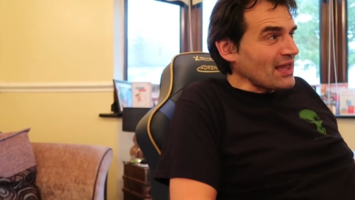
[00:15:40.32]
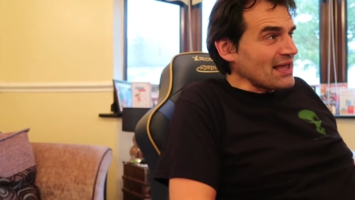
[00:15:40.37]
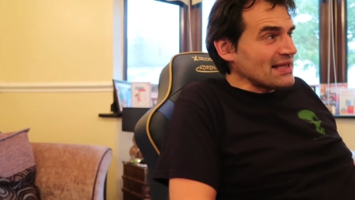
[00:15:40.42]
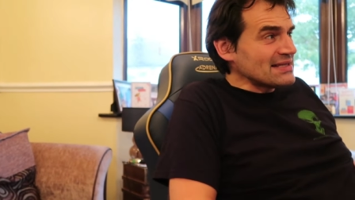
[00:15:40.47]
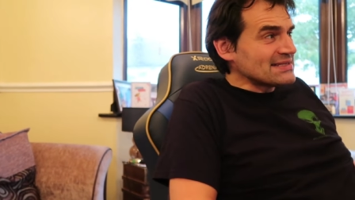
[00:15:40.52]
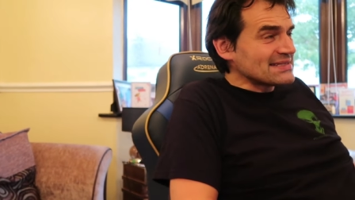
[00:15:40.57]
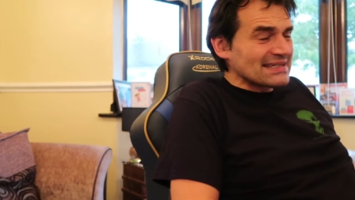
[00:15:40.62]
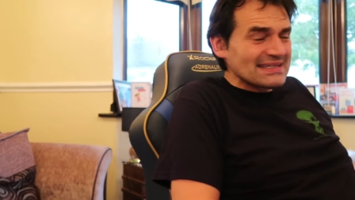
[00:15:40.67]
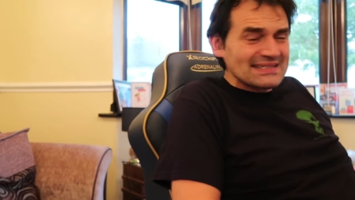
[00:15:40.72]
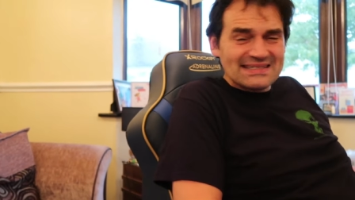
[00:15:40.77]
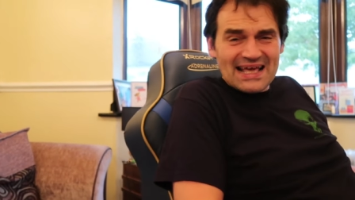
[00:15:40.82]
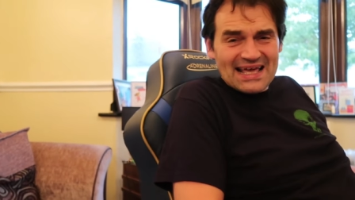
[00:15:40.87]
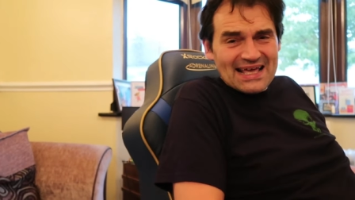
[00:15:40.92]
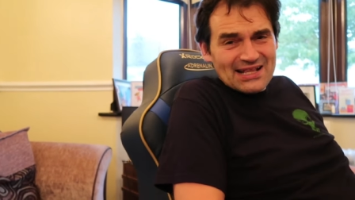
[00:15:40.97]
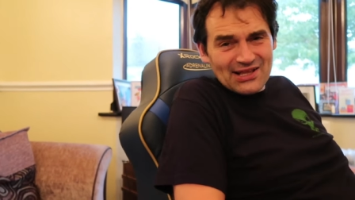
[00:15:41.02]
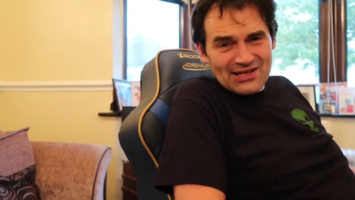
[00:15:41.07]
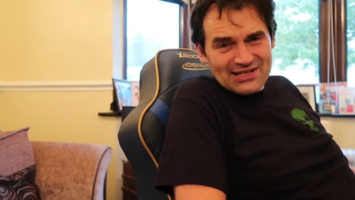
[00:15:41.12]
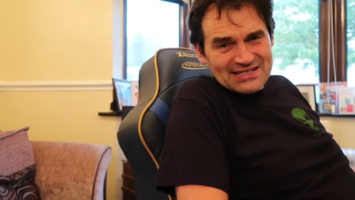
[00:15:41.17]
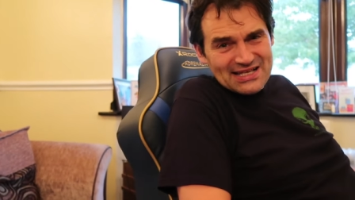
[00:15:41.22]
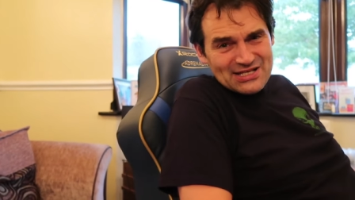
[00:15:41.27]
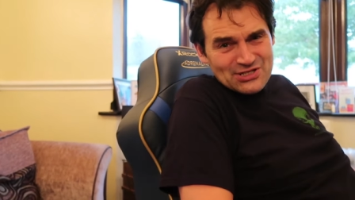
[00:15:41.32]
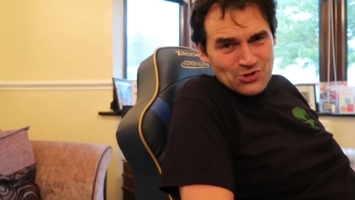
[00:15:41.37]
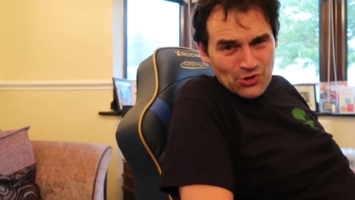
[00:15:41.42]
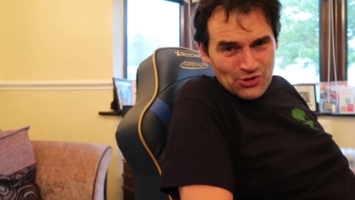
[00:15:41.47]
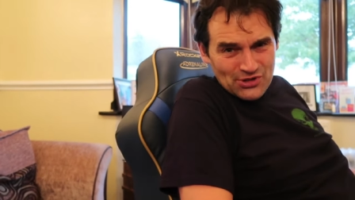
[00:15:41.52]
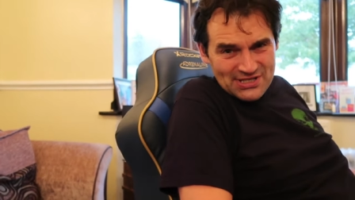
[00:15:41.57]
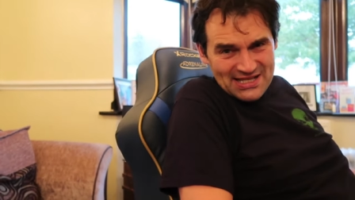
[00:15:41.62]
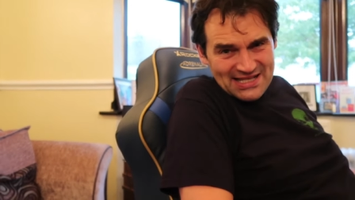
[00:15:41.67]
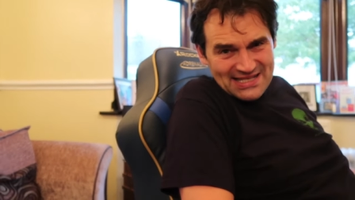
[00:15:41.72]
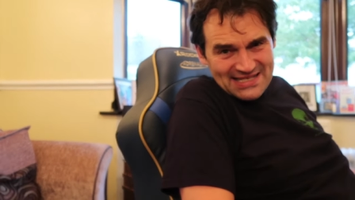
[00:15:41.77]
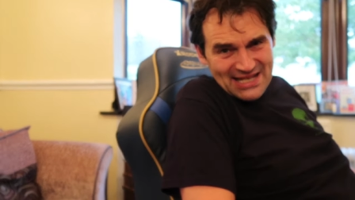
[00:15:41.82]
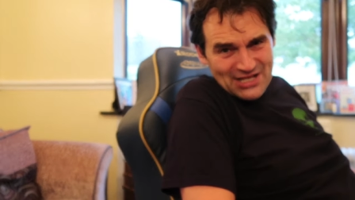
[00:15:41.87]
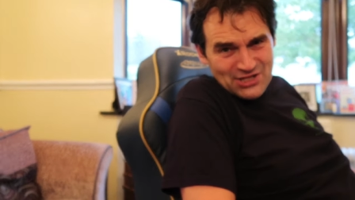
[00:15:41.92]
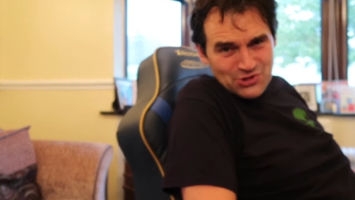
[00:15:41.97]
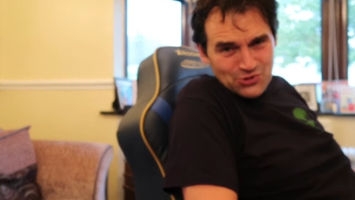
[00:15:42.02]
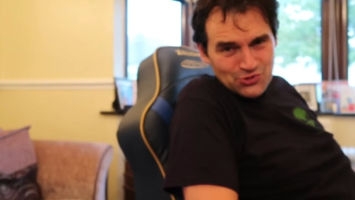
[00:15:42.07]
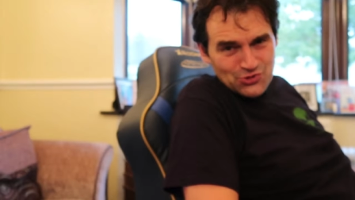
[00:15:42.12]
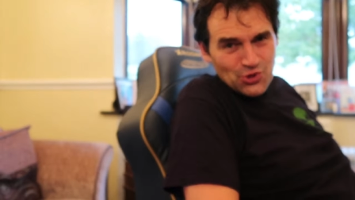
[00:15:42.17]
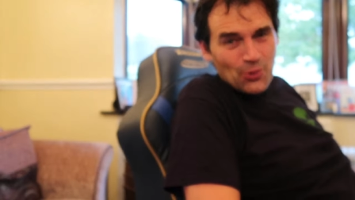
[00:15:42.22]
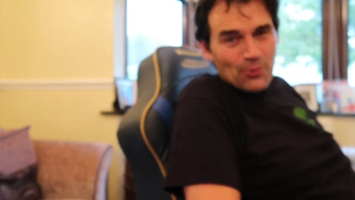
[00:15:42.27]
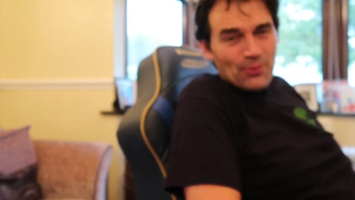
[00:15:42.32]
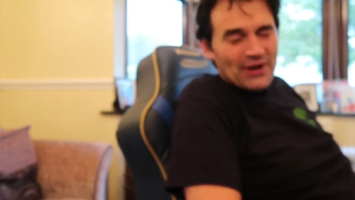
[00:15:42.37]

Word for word: Like I say, it's not an essential tool,